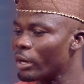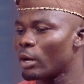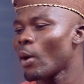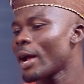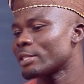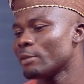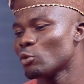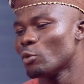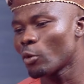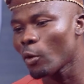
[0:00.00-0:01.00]
requires them
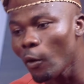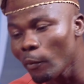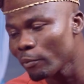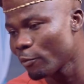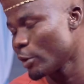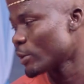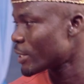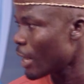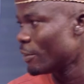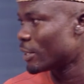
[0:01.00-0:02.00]
to come for your
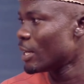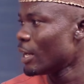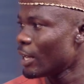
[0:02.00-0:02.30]
service.